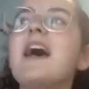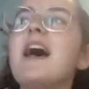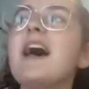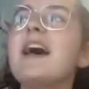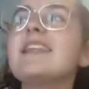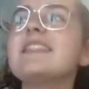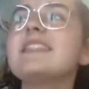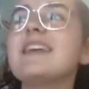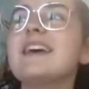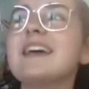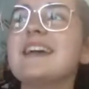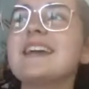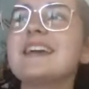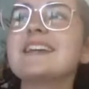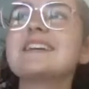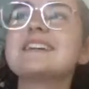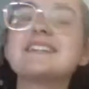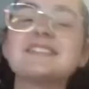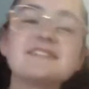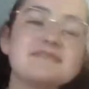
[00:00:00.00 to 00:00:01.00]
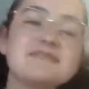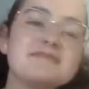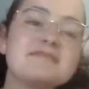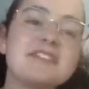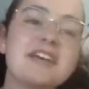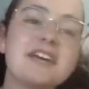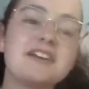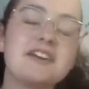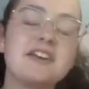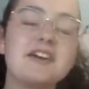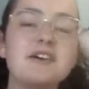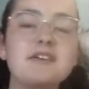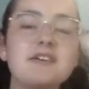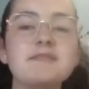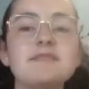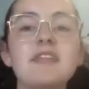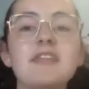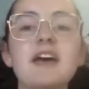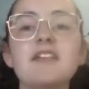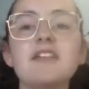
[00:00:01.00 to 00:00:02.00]
And like, I don't know,
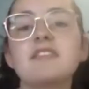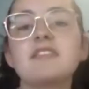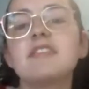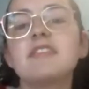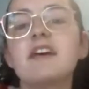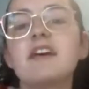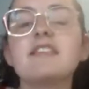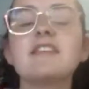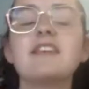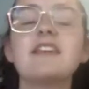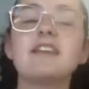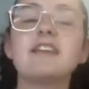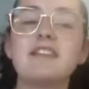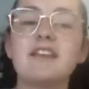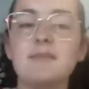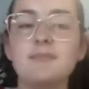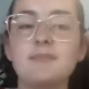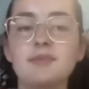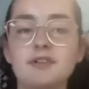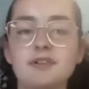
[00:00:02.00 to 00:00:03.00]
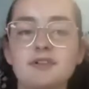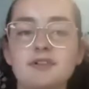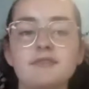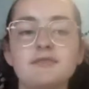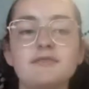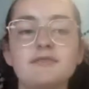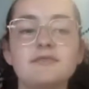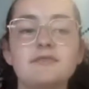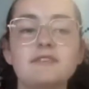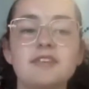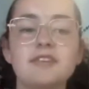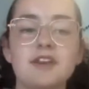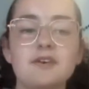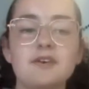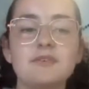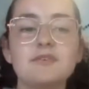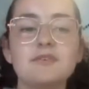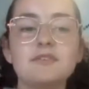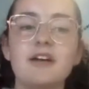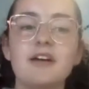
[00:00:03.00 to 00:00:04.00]
that's an example of, you
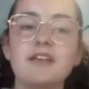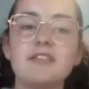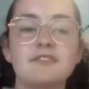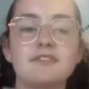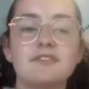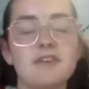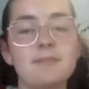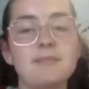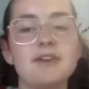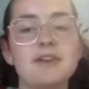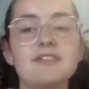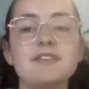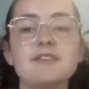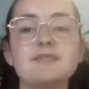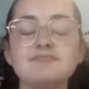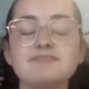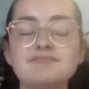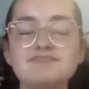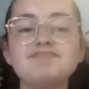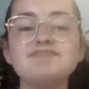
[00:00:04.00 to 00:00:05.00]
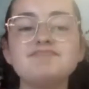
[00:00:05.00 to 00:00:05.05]
know, class and feminism.